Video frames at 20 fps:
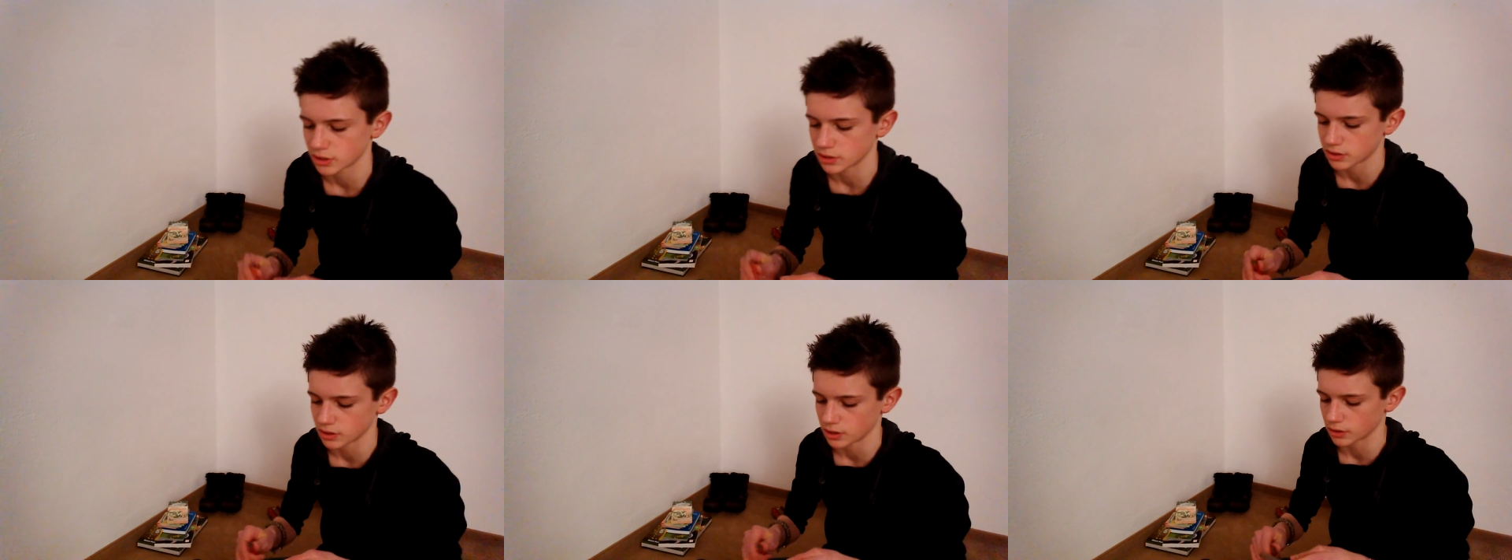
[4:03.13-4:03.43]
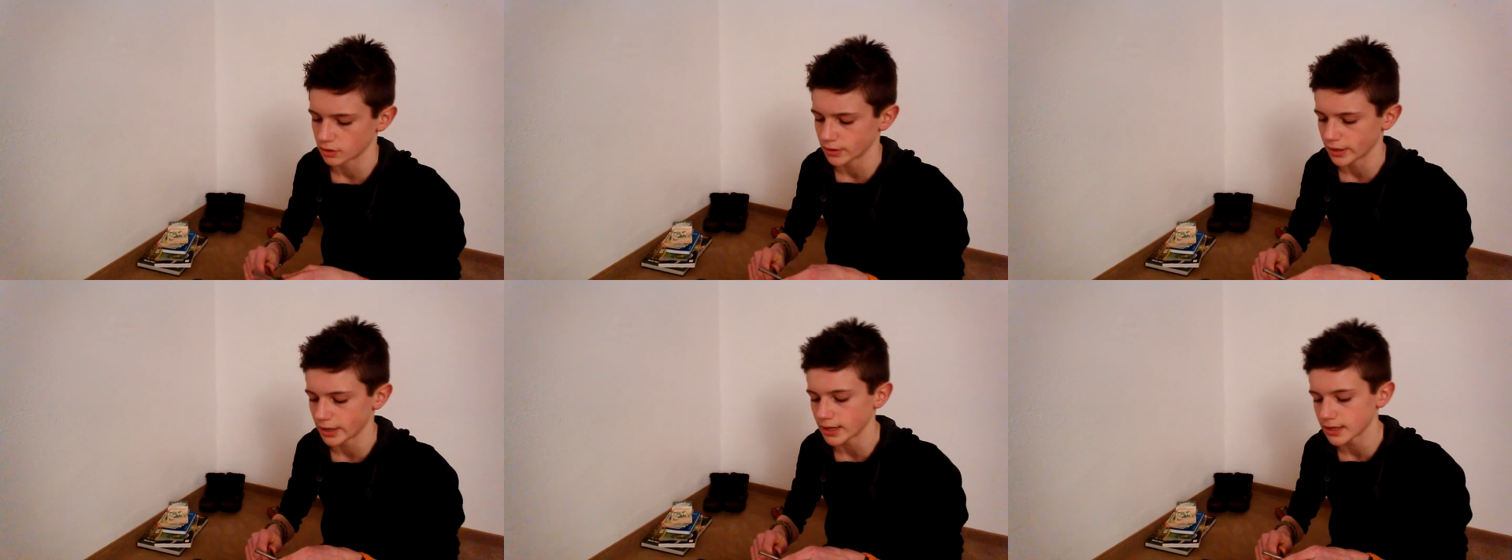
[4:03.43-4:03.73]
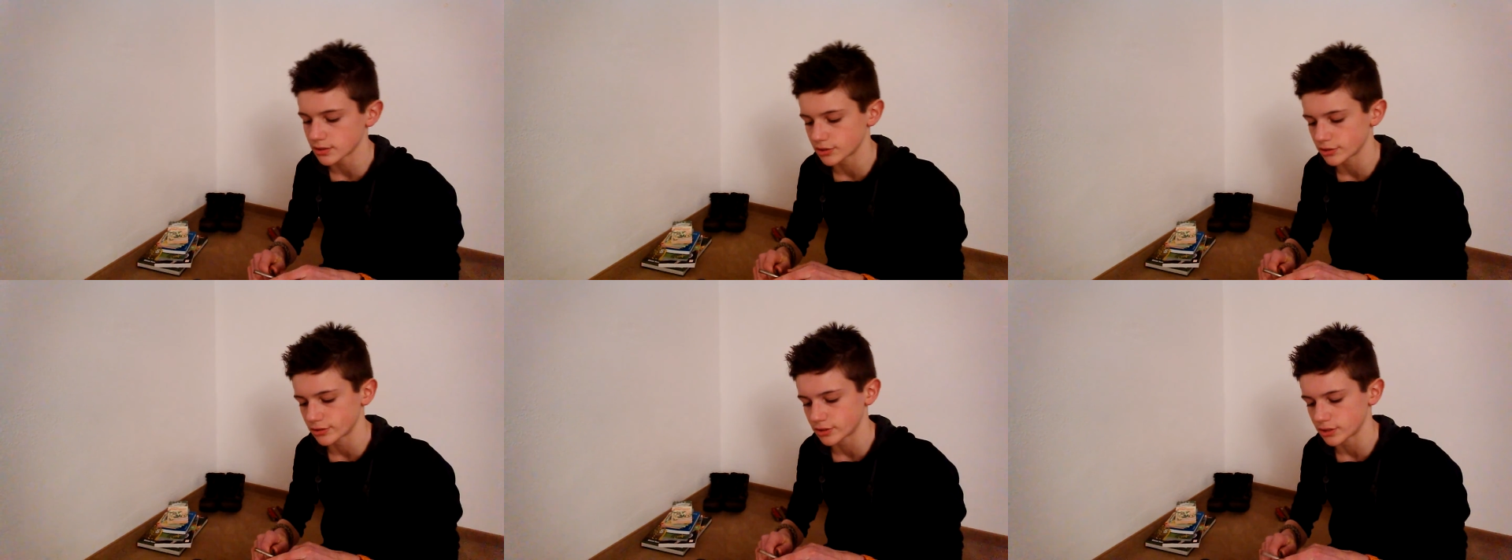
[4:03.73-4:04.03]
it's a good
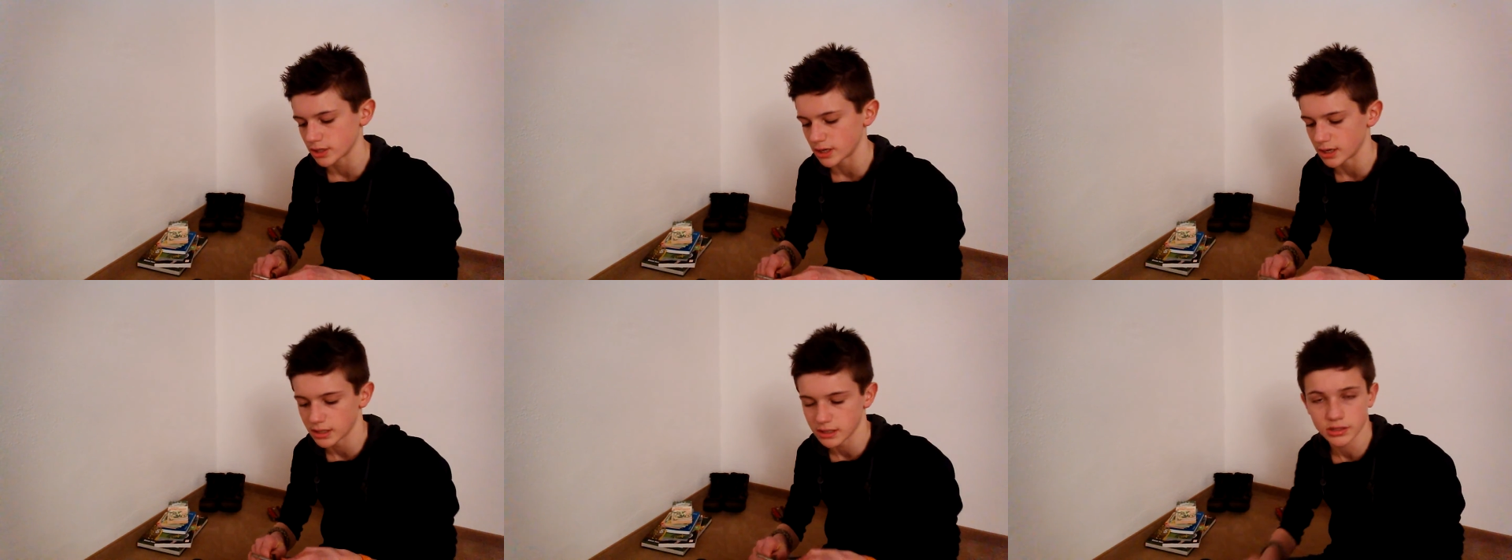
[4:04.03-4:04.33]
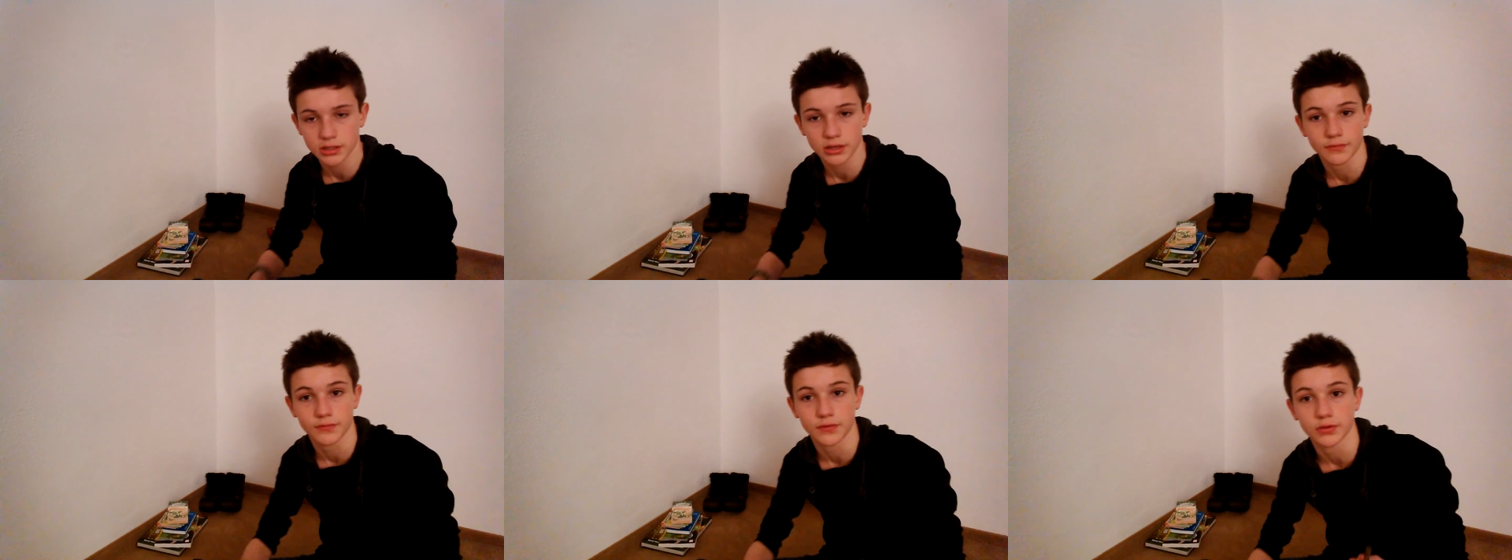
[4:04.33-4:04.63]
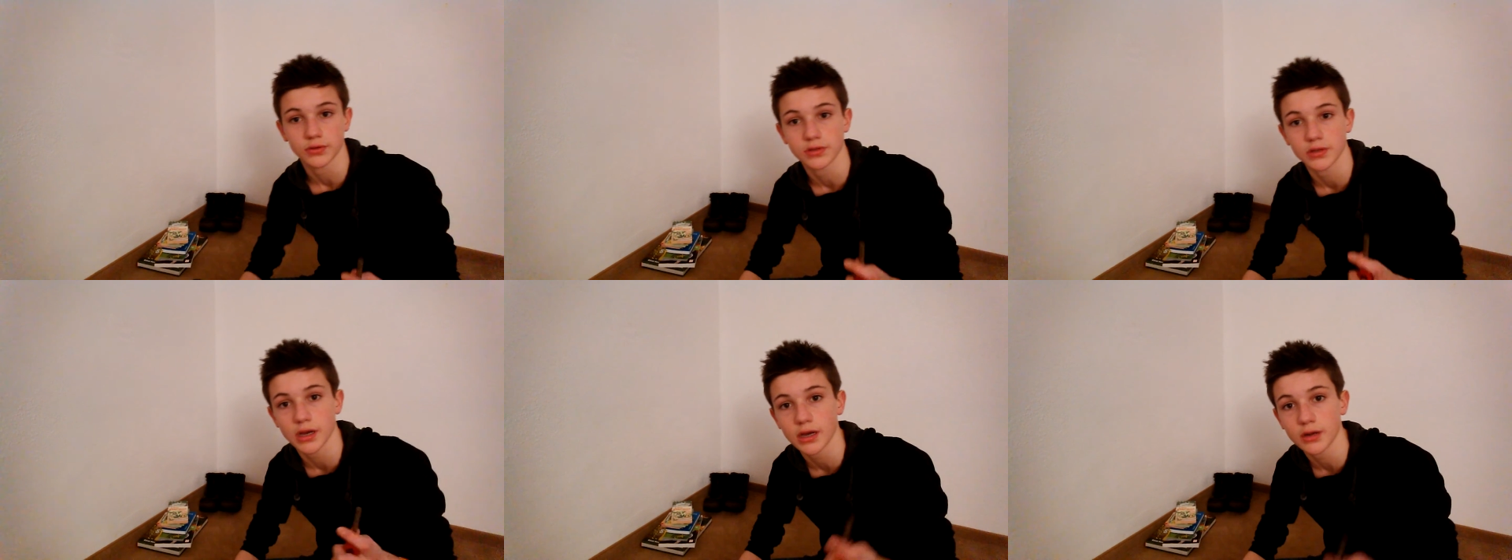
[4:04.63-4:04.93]
exercise if you
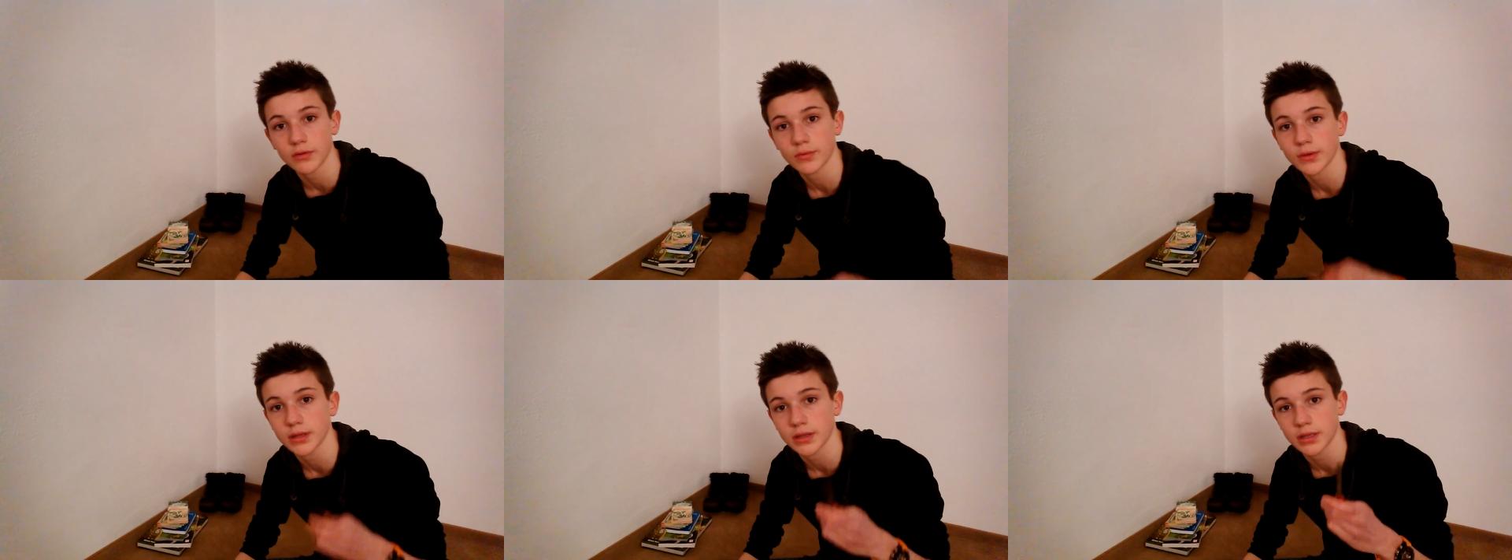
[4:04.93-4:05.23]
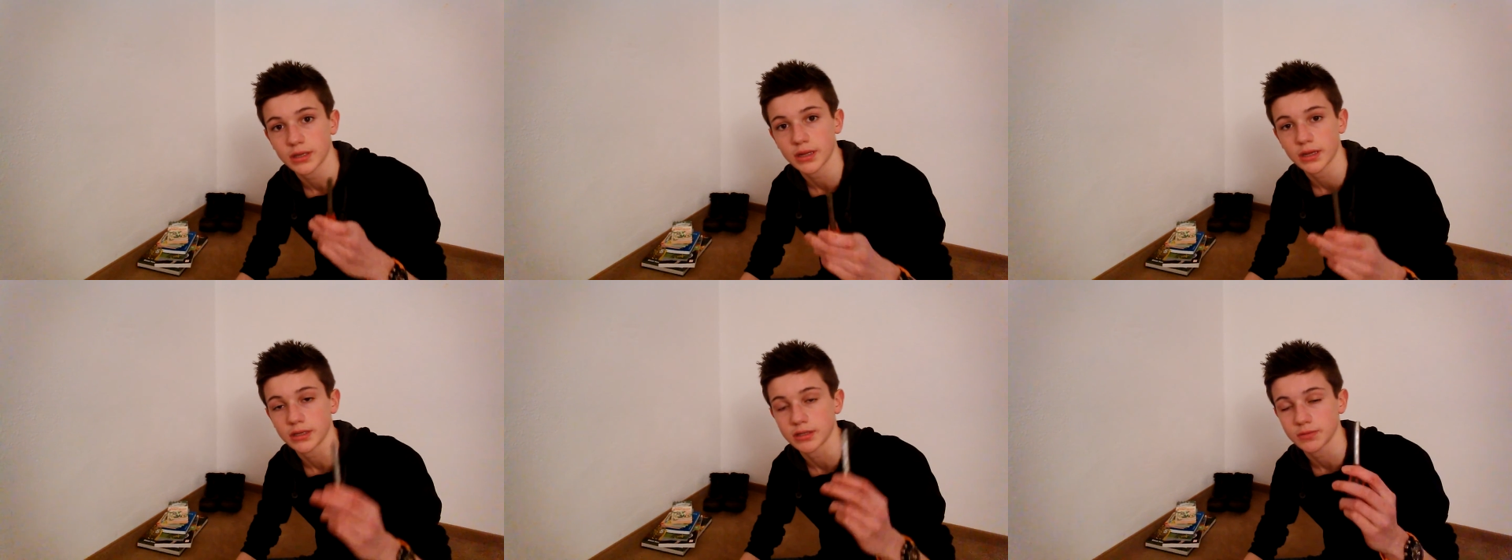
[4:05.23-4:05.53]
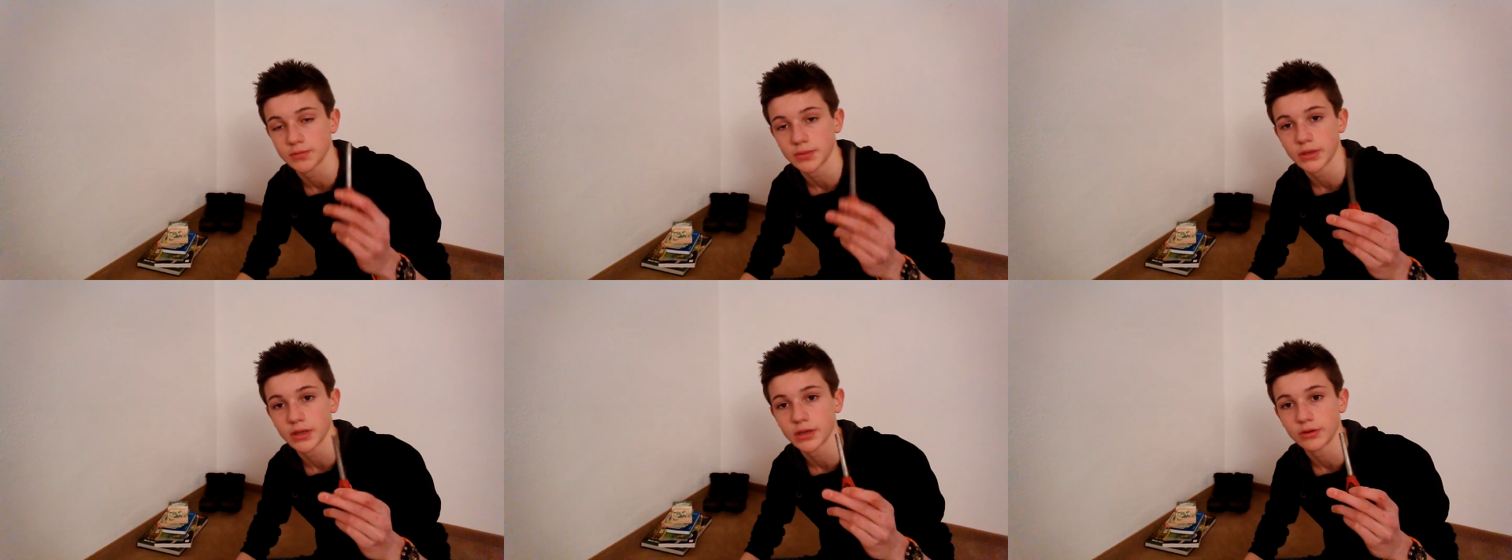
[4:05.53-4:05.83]
start with it as
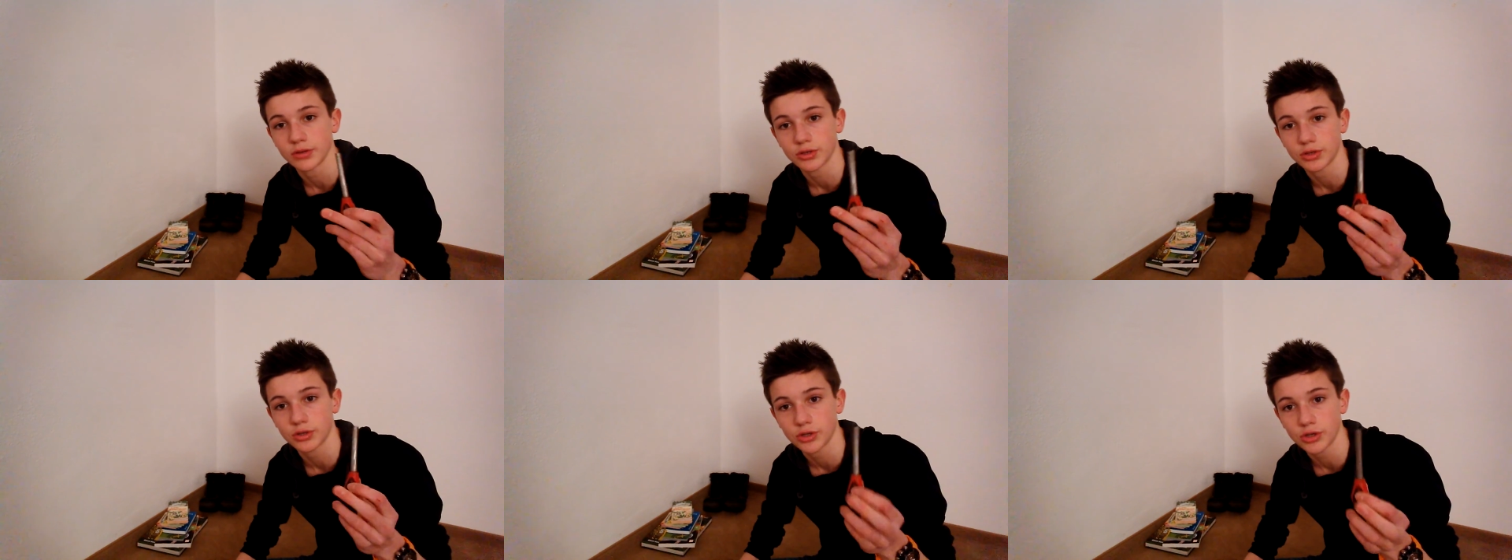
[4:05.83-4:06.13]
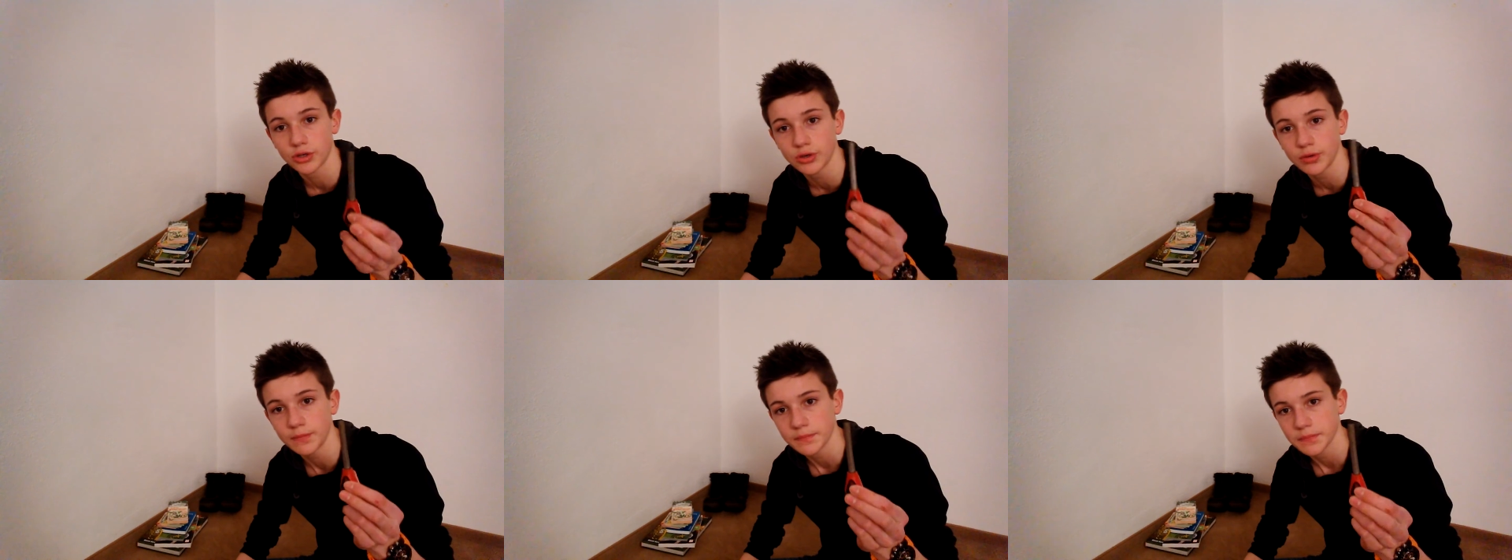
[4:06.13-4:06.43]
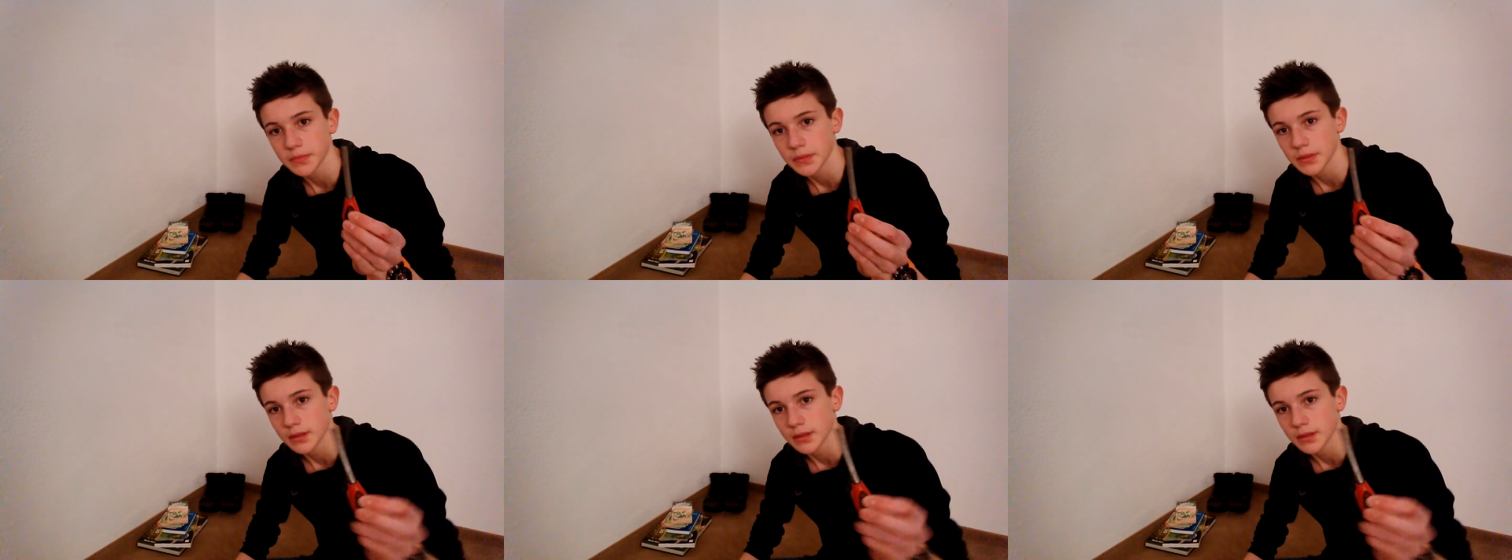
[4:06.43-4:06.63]
a beginner too.